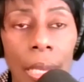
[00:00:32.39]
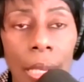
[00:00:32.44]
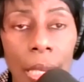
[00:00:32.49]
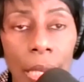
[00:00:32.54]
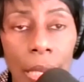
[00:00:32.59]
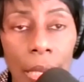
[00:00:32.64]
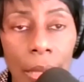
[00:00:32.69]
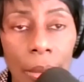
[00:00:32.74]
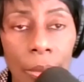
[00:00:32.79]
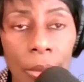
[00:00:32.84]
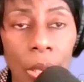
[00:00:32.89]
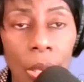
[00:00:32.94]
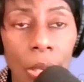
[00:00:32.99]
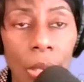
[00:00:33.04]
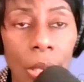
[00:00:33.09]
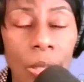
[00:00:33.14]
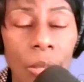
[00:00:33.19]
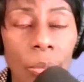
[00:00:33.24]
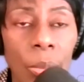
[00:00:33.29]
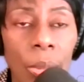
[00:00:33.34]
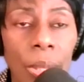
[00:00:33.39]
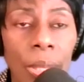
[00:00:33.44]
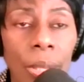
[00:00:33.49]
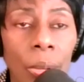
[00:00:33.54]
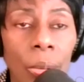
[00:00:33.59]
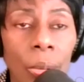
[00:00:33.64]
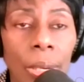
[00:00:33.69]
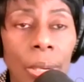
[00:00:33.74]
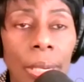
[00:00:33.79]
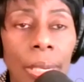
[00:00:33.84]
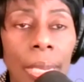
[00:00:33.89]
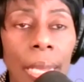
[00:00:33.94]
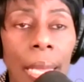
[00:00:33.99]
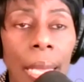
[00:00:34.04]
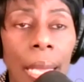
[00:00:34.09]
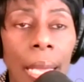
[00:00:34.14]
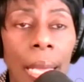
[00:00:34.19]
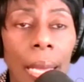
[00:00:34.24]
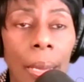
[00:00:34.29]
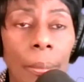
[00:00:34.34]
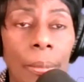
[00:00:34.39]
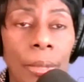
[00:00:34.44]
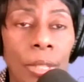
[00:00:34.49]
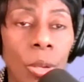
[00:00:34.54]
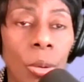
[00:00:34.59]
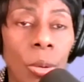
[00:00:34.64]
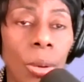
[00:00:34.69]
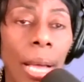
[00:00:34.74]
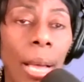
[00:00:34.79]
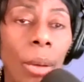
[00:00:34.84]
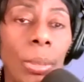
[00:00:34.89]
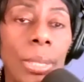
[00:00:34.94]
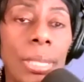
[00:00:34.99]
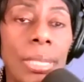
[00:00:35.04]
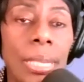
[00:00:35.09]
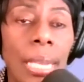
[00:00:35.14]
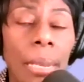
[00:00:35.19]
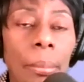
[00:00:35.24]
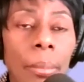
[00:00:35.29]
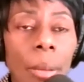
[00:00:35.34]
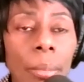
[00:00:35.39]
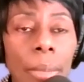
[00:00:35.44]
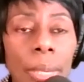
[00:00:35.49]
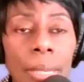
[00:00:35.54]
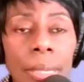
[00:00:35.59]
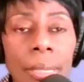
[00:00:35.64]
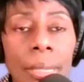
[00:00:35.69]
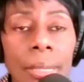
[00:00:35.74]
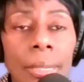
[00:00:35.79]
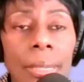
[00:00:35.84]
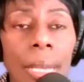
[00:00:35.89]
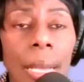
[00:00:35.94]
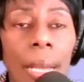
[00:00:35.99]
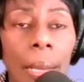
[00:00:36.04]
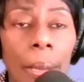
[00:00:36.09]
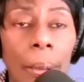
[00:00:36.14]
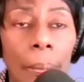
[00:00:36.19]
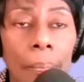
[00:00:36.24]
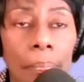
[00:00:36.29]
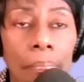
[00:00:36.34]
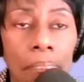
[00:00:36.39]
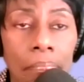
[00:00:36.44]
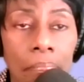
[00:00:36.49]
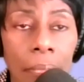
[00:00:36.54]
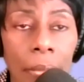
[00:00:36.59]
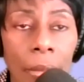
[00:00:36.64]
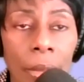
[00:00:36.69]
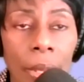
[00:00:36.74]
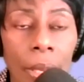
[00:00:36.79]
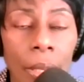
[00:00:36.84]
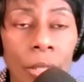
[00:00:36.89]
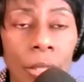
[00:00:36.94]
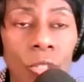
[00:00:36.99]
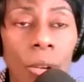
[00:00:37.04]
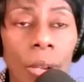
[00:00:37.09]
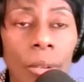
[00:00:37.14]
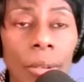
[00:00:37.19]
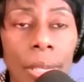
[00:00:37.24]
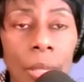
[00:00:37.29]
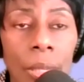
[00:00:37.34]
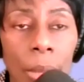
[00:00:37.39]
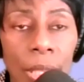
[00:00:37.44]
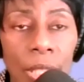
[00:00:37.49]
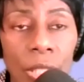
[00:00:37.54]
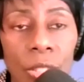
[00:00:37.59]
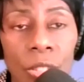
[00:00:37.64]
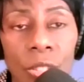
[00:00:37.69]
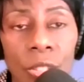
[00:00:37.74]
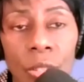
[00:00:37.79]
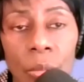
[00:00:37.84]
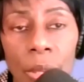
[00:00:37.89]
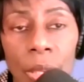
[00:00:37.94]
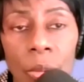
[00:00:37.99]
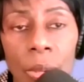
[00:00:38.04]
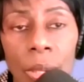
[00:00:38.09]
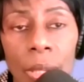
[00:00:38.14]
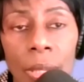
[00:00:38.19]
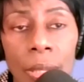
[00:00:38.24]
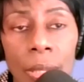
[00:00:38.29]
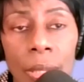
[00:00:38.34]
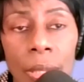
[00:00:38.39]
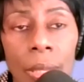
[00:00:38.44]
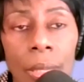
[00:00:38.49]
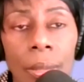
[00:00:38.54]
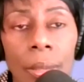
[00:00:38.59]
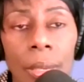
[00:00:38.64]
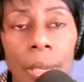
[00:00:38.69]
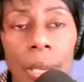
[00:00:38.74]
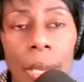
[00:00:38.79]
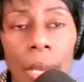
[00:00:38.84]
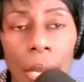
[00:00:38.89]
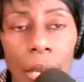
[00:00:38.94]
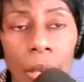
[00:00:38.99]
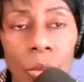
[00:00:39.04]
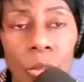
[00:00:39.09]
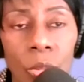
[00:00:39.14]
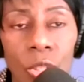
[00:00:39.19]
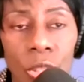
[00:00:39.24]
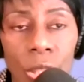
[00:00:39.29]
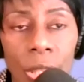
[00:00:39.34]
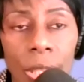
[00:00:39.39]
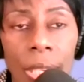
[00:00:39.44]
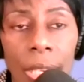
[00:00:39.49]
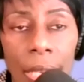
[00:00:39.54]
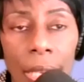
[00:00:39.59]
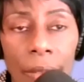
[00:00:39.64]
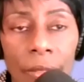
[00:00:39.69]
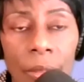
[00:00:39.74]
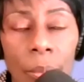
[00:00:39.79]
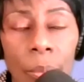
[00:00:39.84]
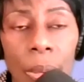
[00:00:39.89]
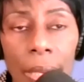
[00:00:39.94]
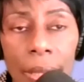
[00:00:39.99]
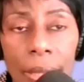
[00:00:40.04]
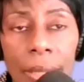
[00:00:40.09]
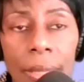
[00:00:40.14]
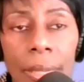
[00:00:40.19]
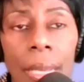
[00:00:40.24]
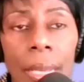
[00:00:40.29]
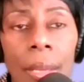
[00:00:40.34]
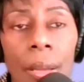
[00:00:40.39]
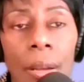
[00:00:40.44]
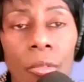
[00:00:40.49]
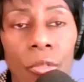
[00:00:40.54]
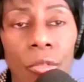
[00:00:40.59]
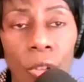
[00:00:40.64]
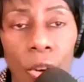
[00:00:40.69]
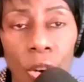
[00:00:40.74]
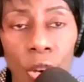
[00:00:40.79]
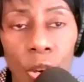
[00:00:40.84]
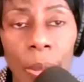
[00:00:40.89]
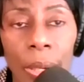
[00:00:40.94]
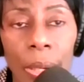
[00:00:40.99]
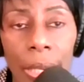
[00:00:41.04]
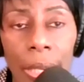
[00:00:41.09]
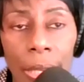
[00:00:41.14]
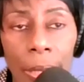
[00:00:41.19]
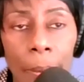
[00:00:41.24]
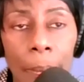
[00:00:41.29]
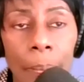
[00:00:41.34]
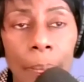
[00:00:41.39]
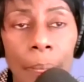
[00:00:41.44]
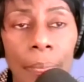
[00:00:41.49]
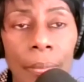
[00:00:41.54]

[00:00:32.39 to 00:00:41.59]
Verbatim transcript: um, gone on to be with the Lord. Um, so I would say mommy's um, strongest message to me was how she lived. But verbally,